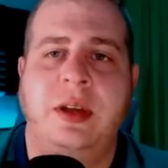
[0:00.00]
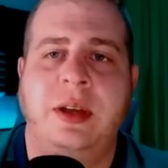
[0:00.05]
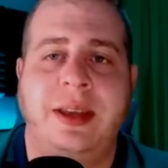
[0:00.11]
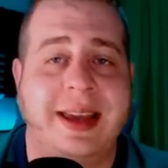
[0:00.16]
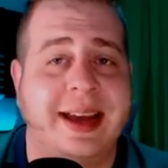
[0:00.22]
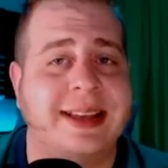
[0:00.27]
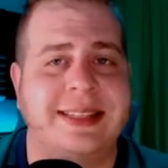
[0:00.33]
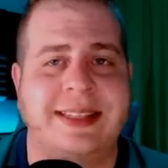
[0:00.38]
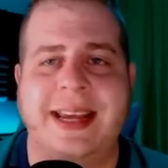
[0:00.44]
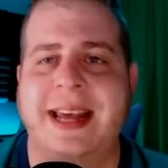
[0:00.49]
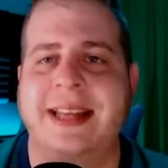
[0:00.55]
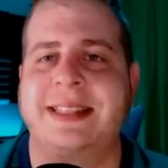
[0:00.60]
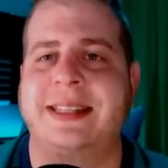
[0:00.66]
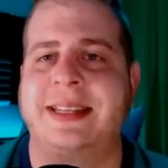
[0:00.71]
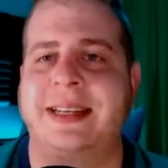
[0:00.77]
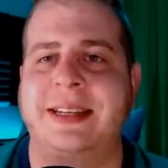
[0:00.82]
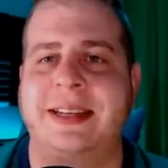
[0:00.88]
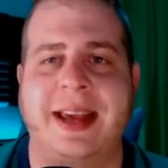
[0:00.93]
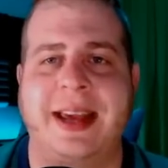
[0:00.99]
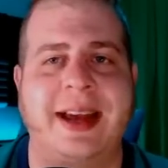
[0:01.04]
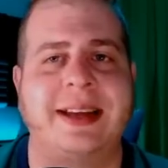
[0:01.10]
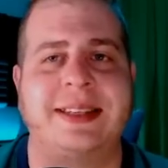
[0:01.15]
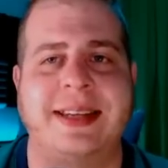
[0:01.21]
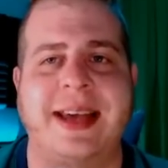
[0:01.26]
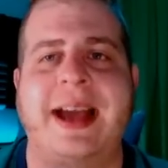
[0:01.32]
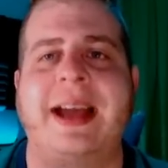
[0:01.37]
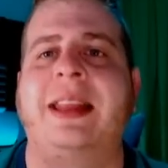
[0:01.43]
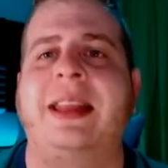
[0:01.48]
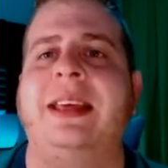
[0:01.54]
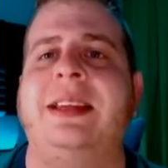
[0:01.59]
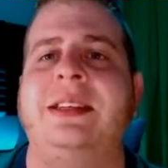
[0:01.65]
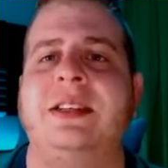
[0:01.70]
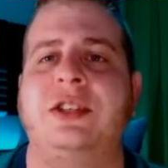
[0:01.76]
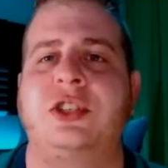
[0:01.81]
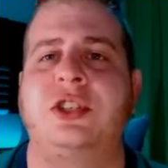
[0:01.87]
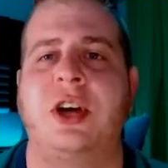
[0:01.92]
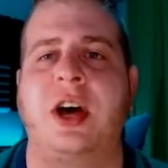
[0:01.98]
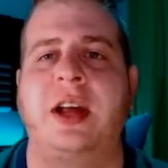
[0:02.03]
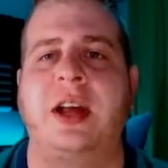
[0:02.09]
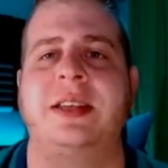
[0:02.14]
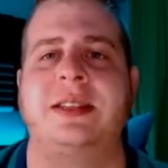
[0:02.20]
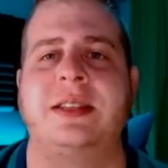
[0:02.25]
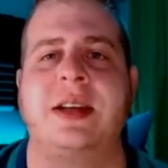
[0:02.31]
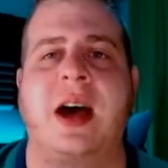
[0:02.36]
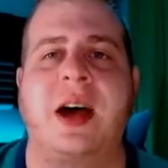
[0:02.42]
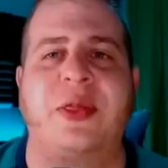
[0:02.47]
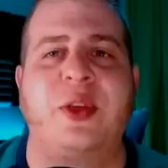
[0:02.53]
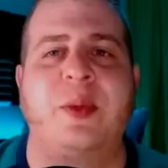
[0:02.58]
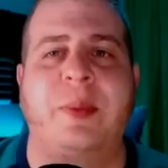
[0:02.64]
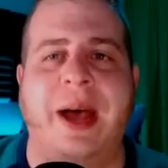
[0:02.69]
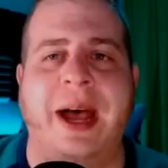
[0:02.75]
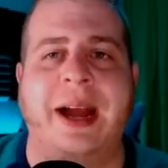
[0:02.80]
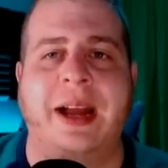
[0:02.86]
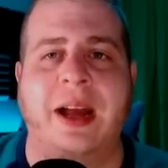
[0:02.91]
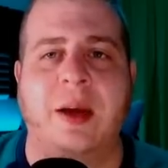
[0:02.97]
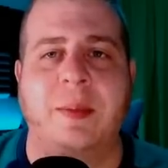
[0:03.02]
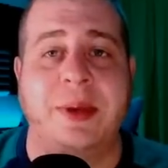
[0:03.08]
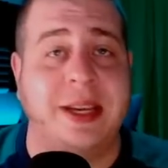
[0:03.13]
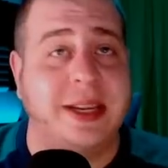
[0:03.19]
Yeah, Zancy. Yeah, exactly. Deshaun is not the backup.